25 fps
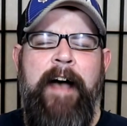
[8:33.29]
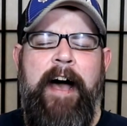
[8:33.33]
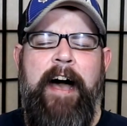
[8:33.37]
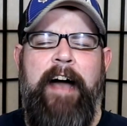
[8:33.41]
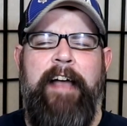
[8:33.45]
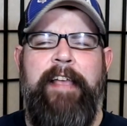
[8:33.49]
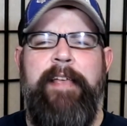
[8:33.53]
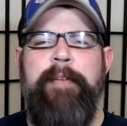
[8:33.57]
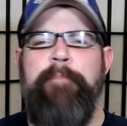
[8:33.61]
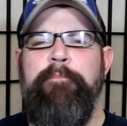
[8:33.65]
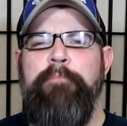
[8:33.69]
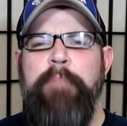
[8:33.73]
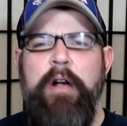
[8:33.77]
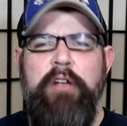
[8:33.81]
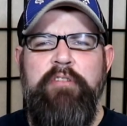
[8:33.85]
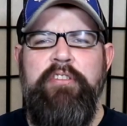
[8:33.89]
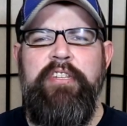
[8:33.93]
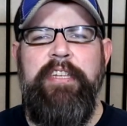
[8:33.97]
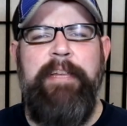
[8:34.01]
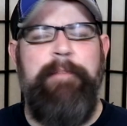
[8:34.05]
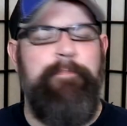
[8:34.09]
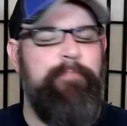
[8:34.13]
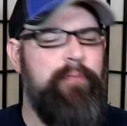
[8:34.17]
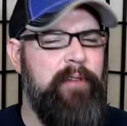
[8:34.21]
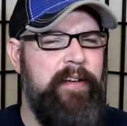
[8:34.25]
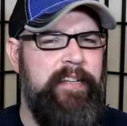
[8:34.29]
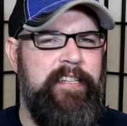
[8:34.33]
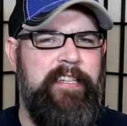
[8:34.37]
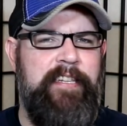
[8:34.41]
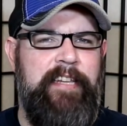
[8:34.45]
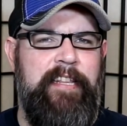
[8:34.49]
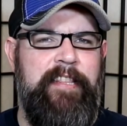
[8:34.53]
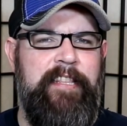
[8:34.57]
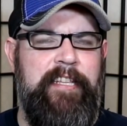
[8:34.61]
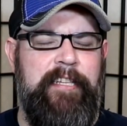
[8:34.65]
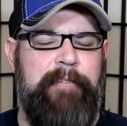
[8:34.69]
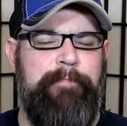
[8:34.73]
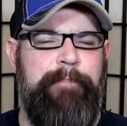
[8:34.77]
I am most impressed
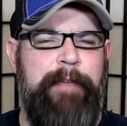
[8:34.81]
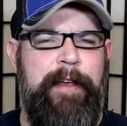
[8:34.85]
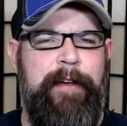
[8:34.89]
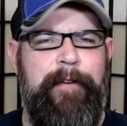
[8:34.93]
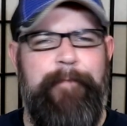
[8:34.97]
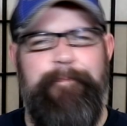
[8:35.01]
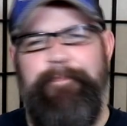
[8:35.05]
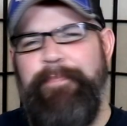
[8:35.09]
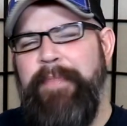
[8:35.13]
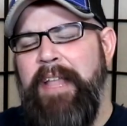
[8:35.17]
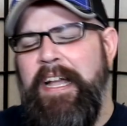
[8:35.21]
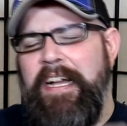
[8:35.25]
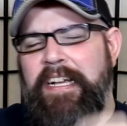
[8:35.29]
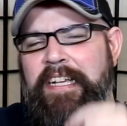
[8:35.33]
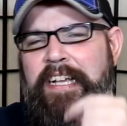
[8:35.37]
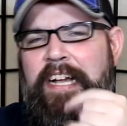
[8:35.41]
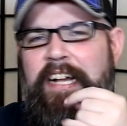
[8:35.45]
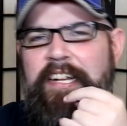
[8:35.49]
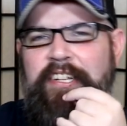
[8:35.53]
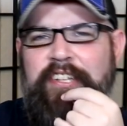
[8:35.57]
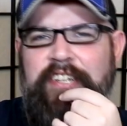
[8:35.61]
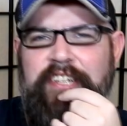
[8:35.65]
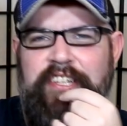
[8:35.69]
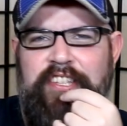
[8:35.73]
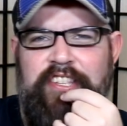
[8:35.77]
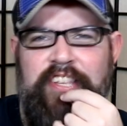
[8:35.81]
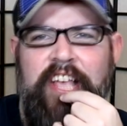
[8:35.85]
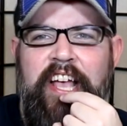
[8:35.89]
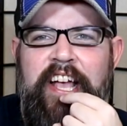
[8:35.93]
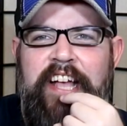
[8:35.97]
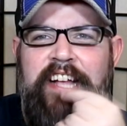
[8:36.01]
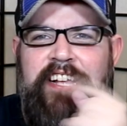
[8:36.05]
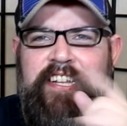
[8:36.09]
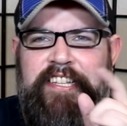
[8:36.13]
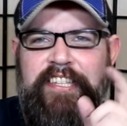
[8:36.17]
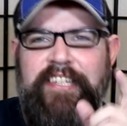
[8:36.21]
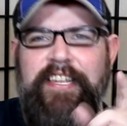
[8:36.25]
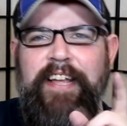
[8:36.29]
in this beer. Gosh,
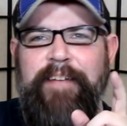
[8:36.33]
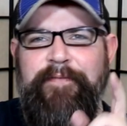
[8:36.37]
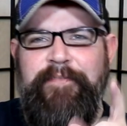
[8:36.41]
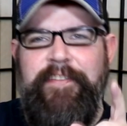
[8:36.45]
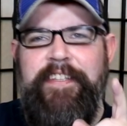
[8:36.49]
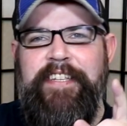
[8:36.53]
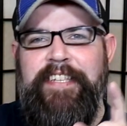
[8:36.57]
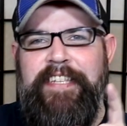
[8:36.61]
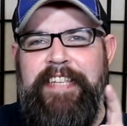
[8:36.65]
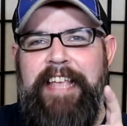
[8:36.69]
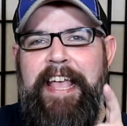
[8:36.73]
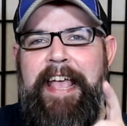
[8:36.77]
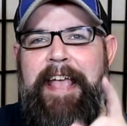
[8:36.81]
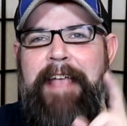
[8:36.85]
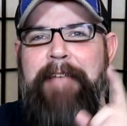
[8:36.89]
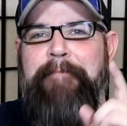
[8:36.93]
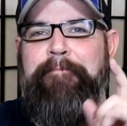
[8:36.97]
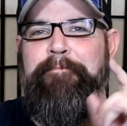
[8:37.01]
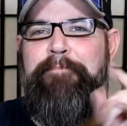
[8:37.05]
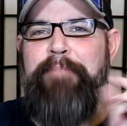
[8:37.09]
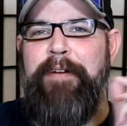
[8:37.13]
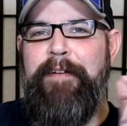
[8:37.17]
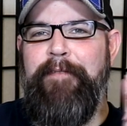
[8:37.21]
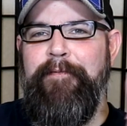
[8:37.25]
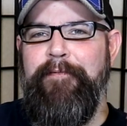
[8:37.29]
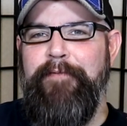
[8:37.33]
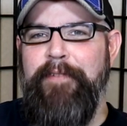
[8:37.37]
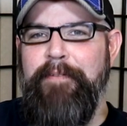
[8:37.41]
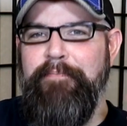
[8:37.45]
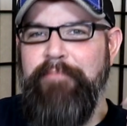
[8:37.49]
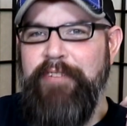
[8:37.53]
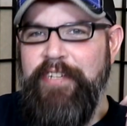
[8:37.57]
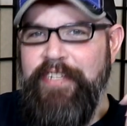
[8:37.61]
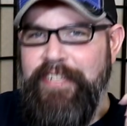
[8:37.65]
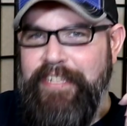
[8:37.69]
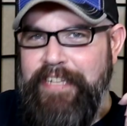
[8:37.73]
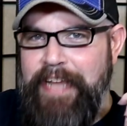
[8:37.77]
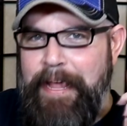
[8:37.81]
it's tough to say, but from
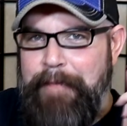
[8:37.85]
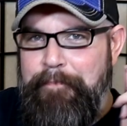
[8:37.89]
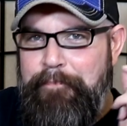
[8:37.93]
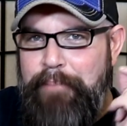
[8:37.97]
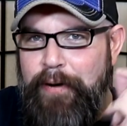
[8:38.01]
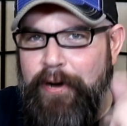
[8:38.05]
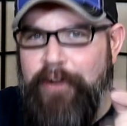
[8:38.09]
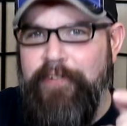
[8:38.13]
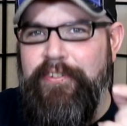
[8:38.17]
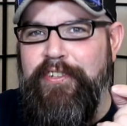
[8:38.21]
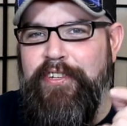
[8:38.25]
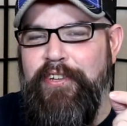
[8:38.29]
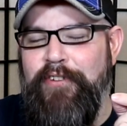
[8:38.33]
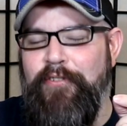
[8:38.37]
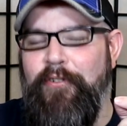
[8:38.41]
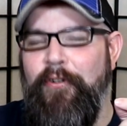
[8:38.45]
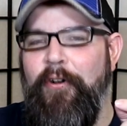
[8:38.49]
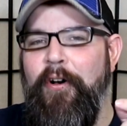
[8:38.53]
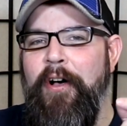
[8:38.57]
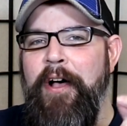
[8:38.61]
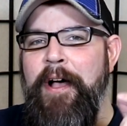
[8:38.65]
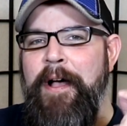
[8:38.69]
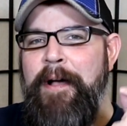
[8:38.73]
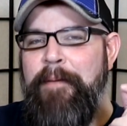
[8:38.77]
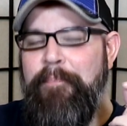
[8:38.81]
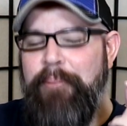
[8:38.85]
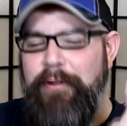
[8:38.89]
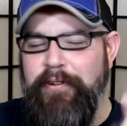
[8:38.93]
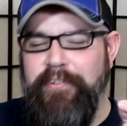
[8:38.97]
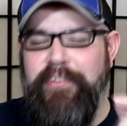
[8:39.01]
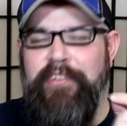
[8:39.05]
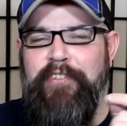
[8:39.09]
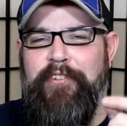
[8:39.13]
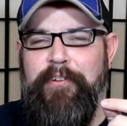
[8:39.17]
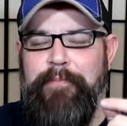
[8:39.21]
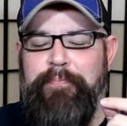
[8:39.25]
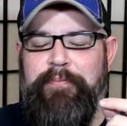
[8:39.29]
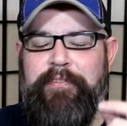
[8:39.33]
just a personal
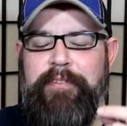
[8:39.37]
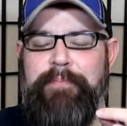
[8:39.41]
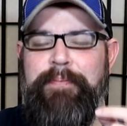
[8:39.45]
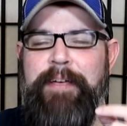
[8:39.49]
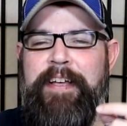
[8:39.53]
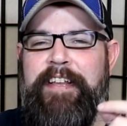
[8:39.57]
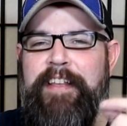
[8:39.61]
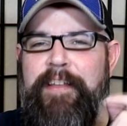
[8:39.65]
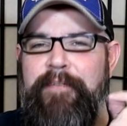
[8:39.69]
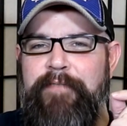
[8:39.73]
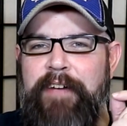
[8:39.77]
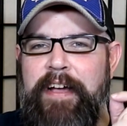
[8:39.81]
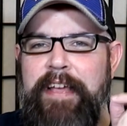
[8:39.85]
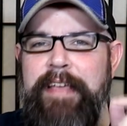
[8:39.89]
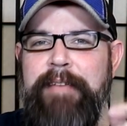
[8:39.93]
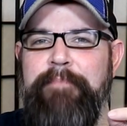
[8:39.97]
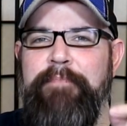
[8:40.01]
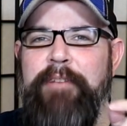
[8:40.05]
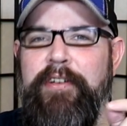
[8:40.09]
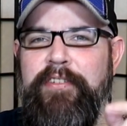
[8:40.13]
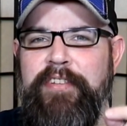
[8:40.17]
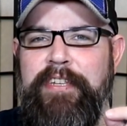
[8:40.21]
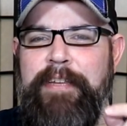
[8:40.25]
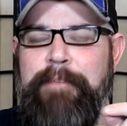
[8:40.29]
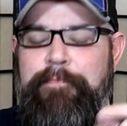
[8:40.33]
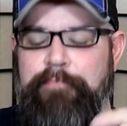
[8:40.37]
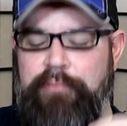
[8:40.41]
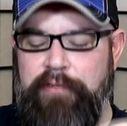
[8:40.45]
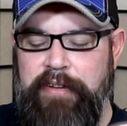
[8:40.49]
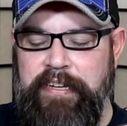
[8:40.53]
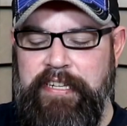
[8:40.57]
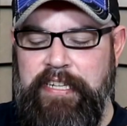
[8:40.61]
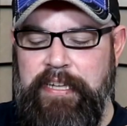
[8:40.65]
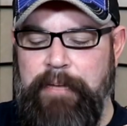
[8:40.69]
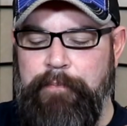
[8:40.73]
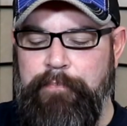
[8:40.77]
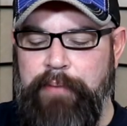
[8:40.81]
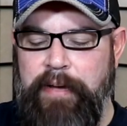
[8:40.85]
perspective, I am most
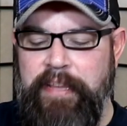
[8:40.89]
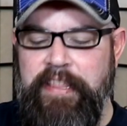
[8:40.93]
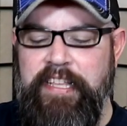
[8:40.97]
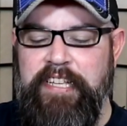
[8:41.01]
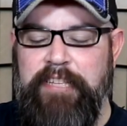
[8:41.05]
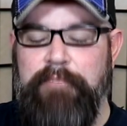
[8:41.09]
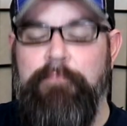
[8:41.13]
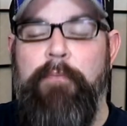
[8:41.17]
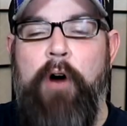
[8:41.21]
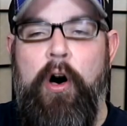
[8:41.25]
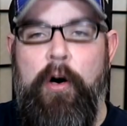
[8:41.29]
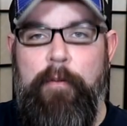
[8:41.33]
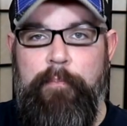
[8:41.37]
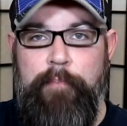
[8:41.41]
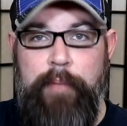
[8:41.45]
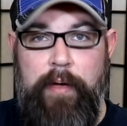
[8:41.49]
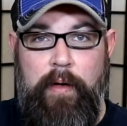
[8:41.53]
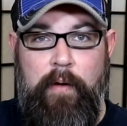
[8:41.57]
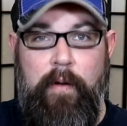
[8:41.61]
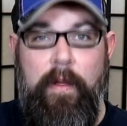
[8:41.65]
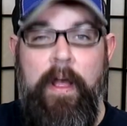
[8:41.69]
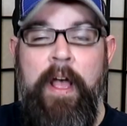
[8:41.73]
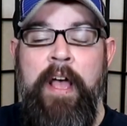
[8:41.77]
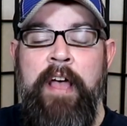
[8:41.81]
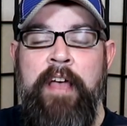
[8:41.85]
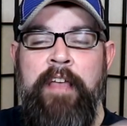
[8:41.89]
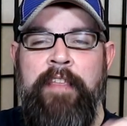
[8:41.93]
impressed by this malt bill.